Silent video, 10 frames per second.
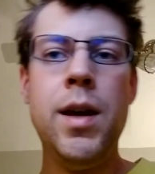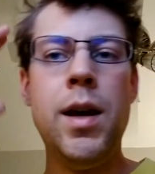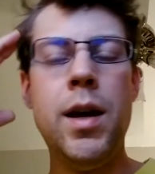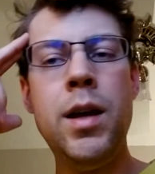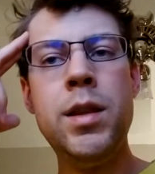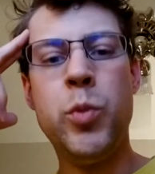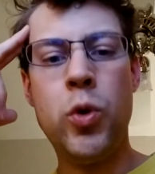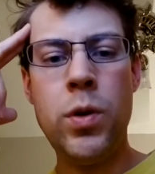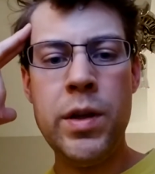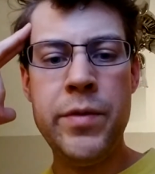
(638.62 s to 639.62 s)
And the
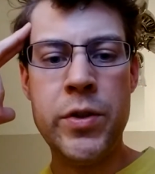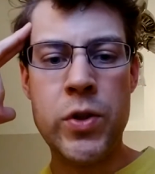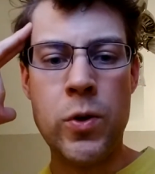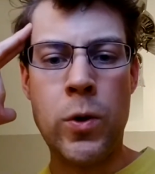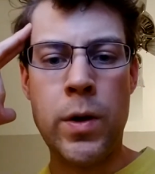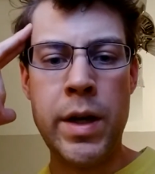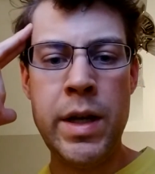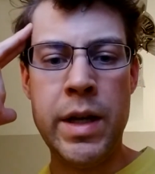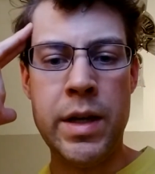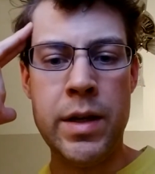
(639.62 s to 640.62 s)
moral of the story
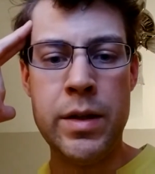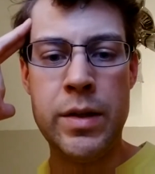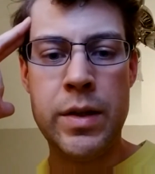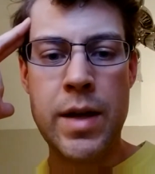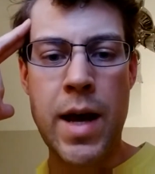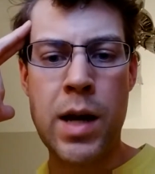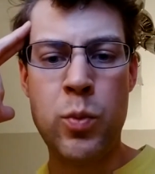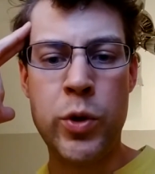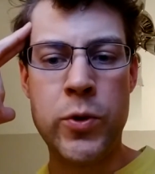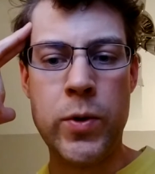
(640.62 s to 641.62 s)
is Adam
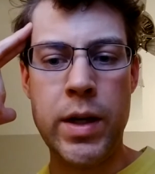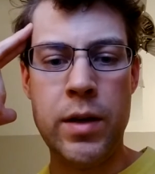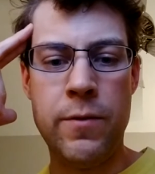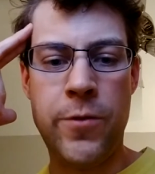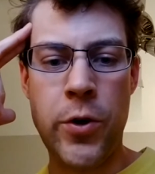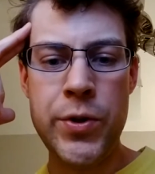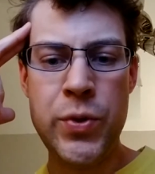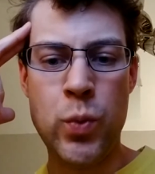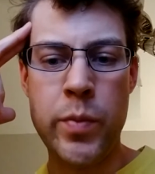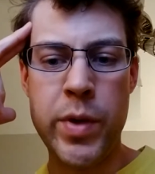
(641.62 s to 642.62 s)
was created
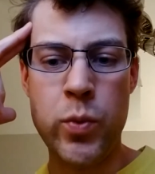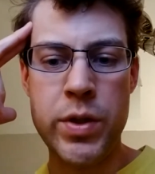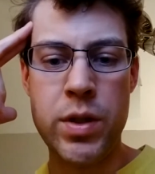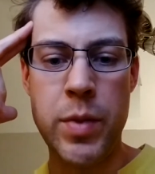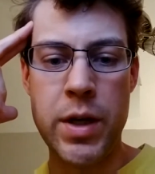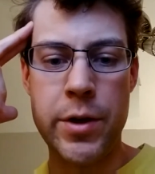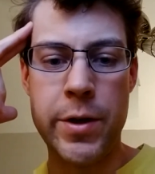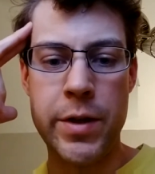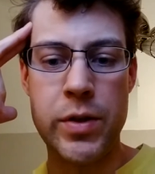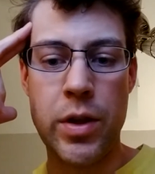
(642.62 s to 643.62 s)
first, woman was to be under
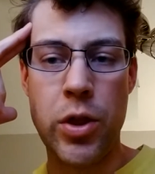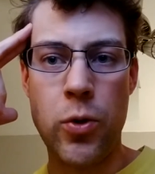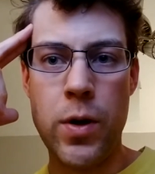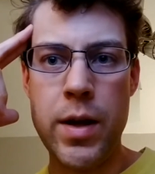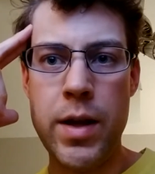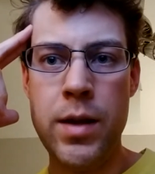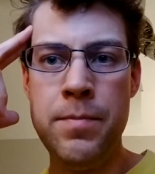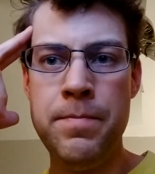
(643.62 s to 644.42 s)
his authority.